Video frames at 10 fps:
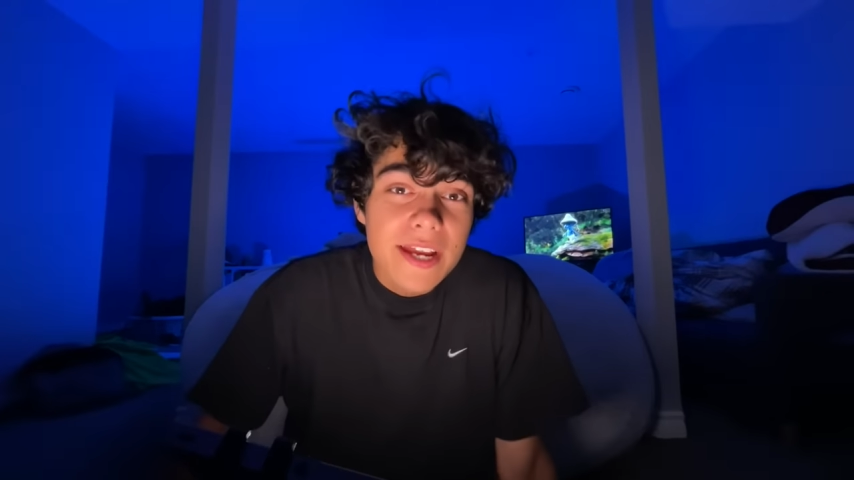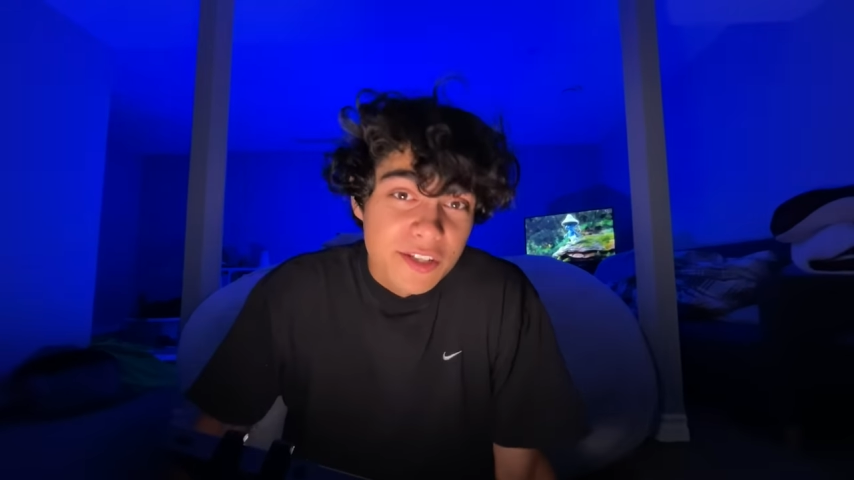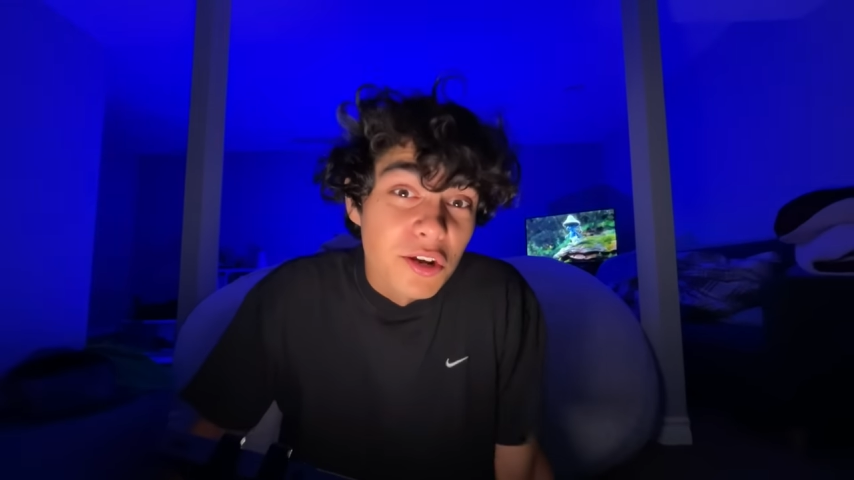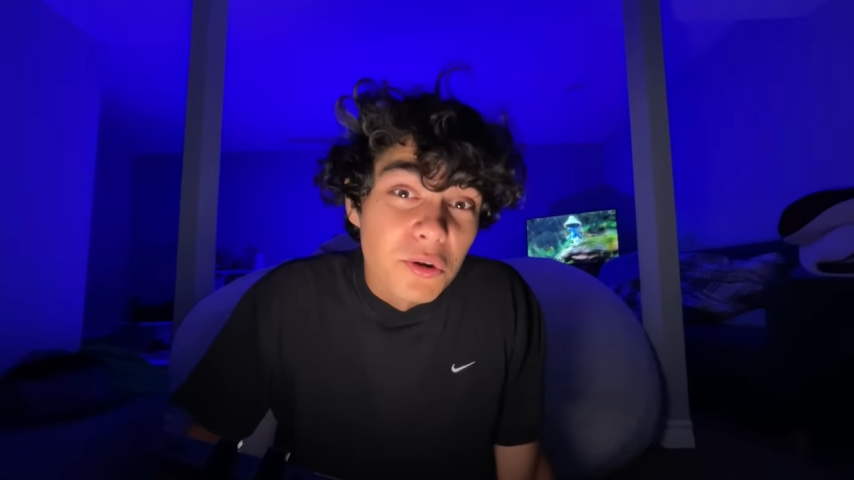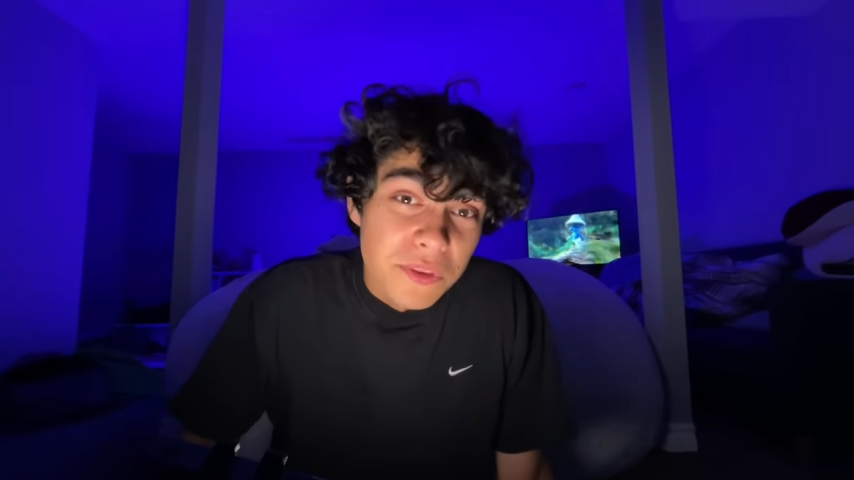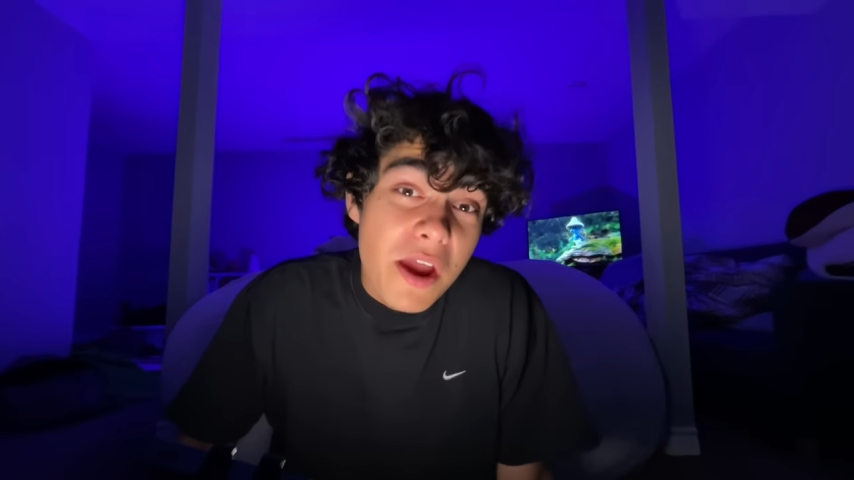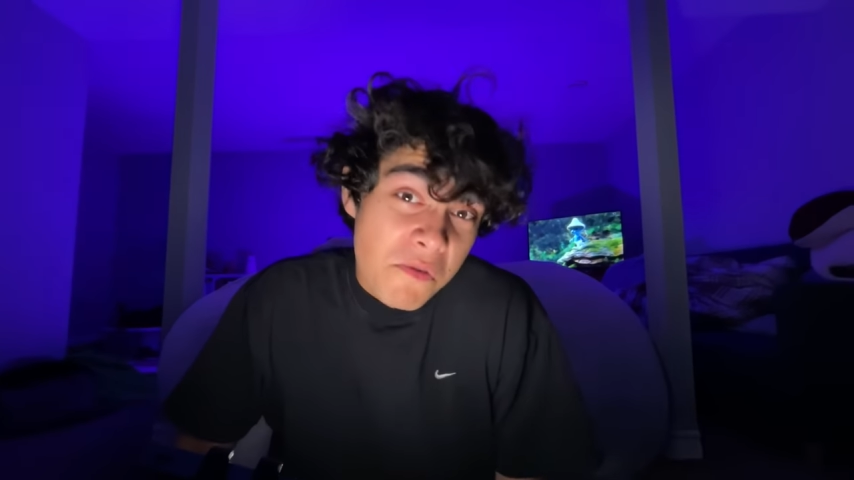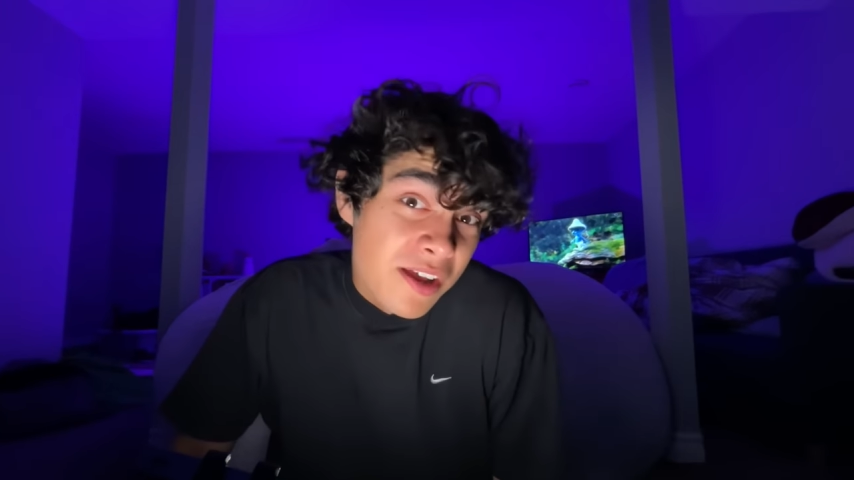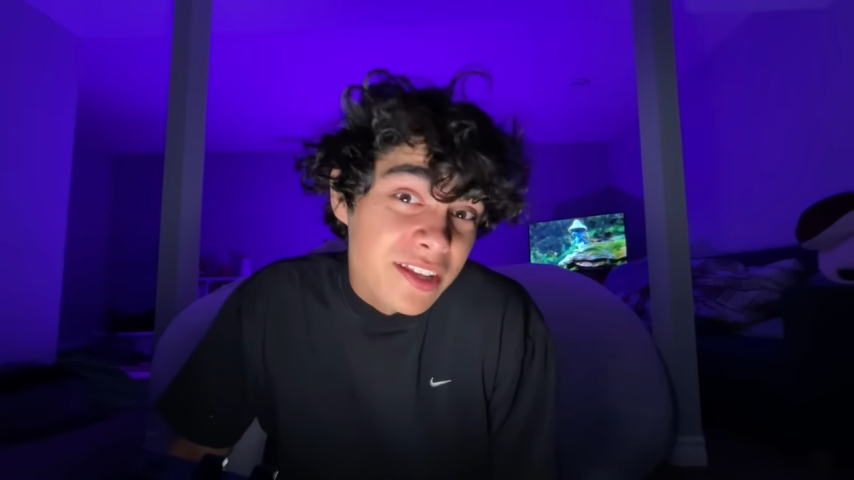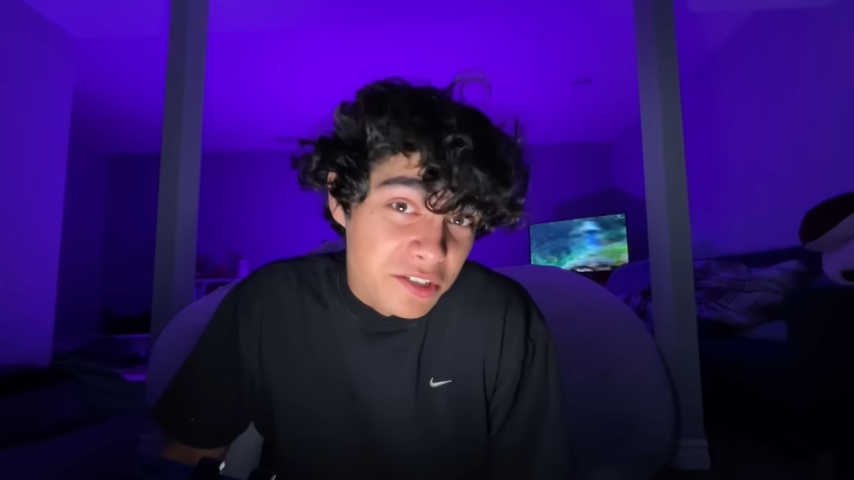do. They
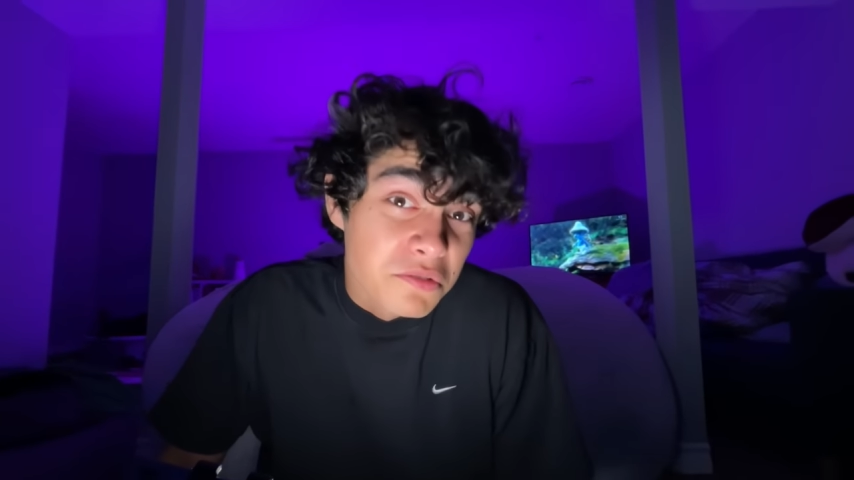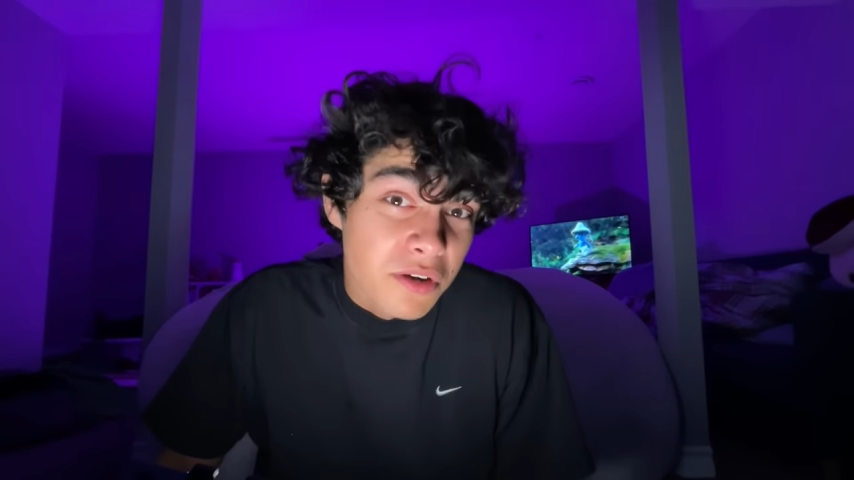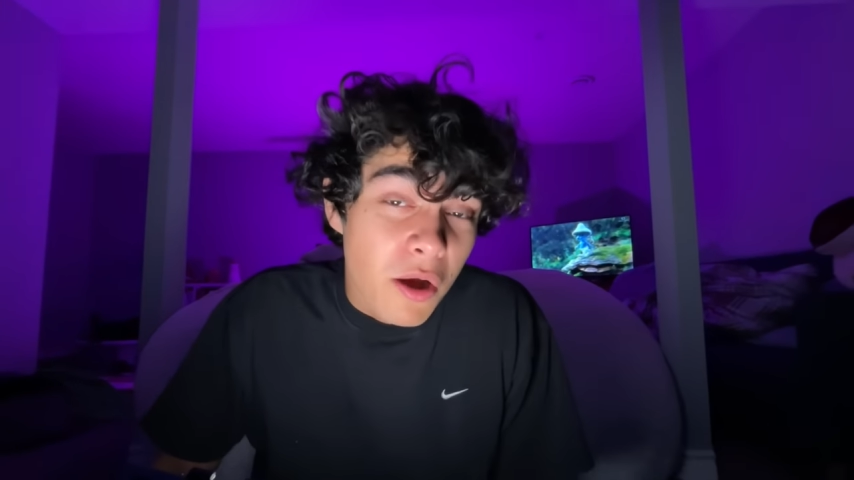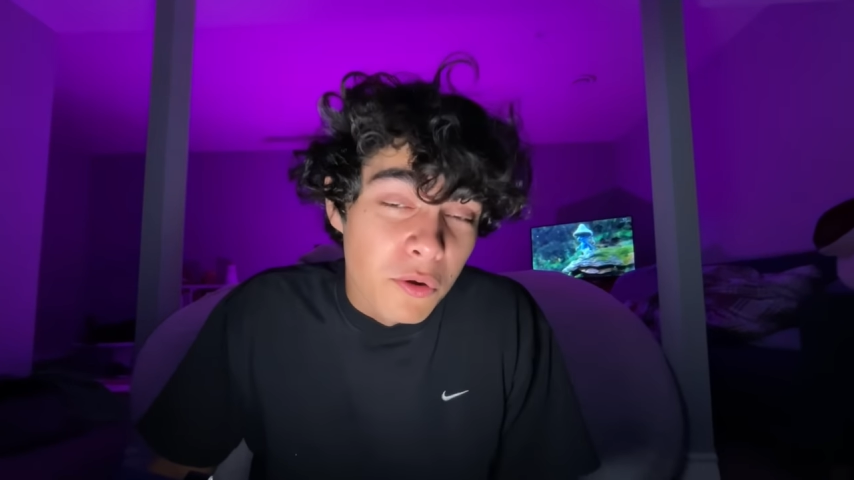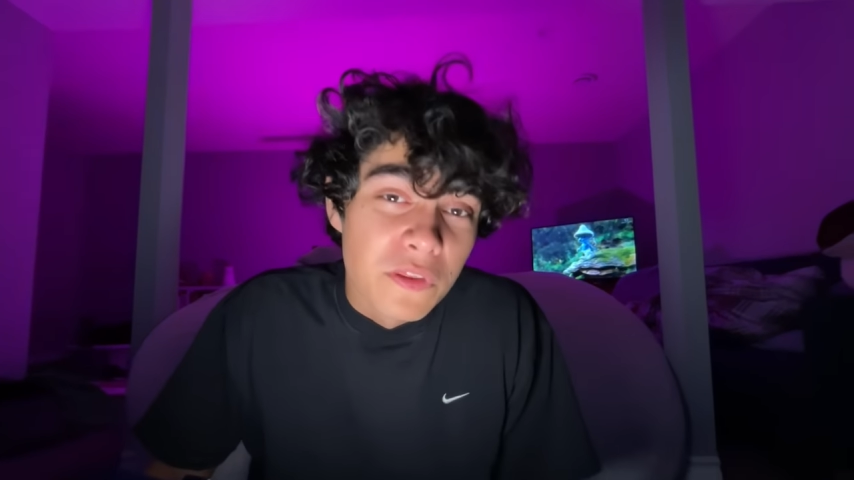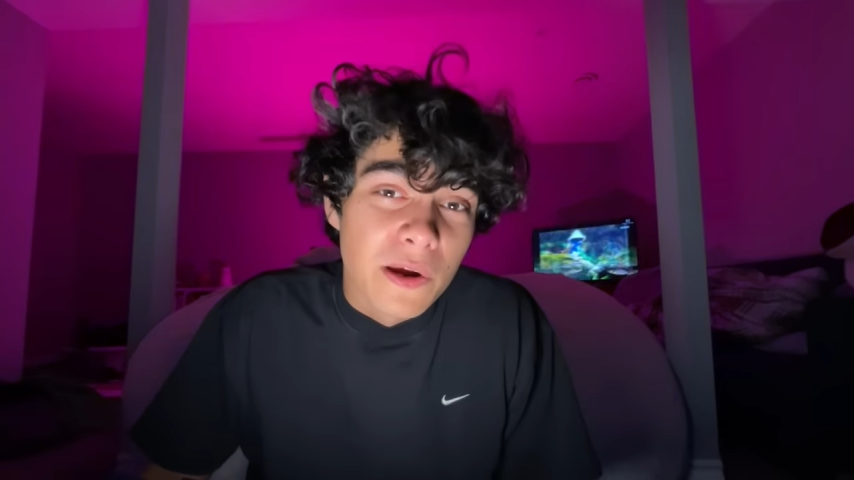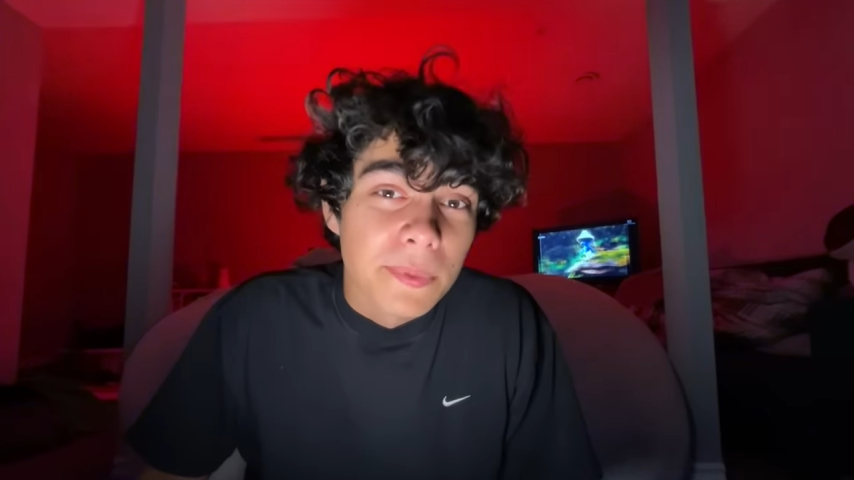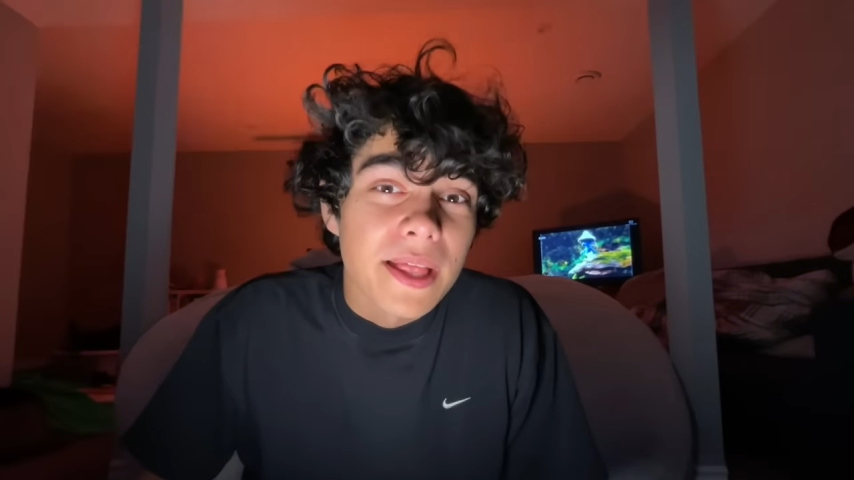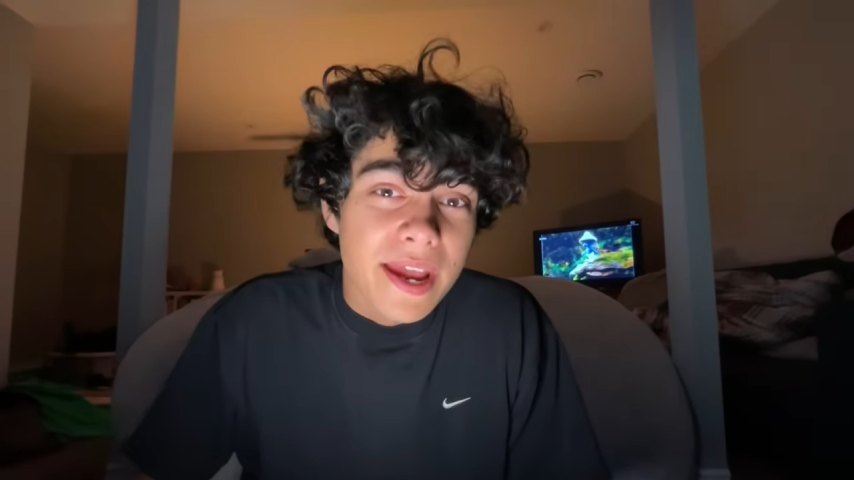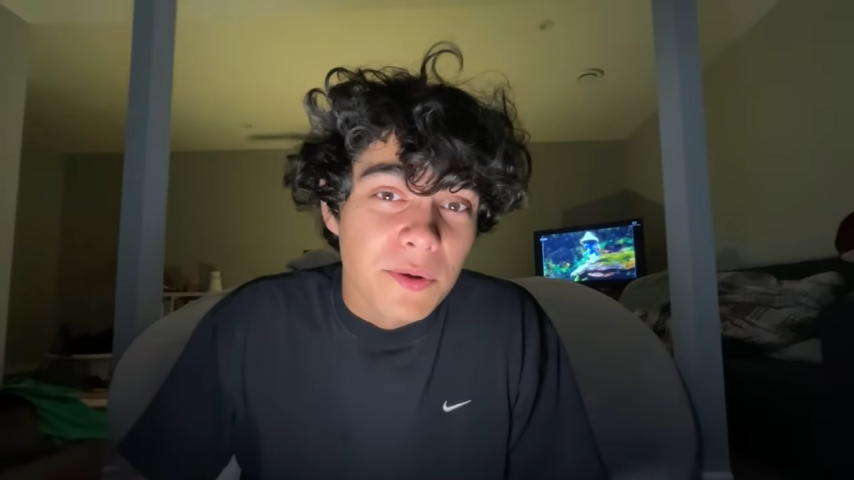really do know who they're
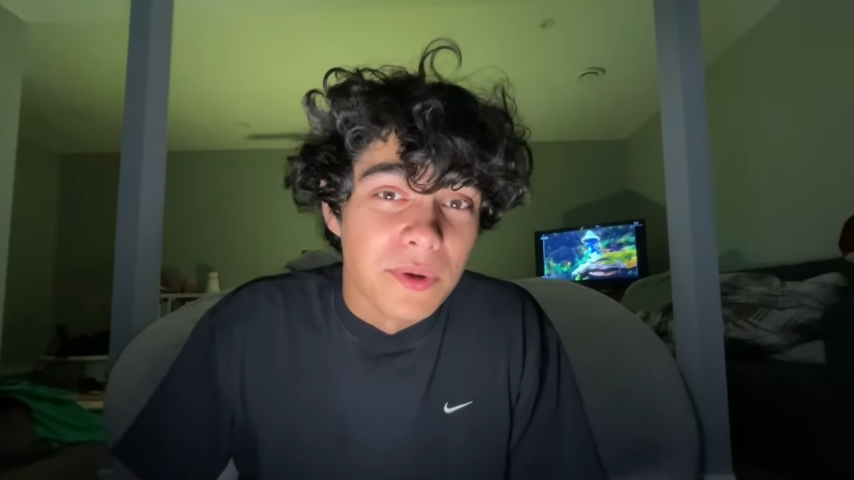playing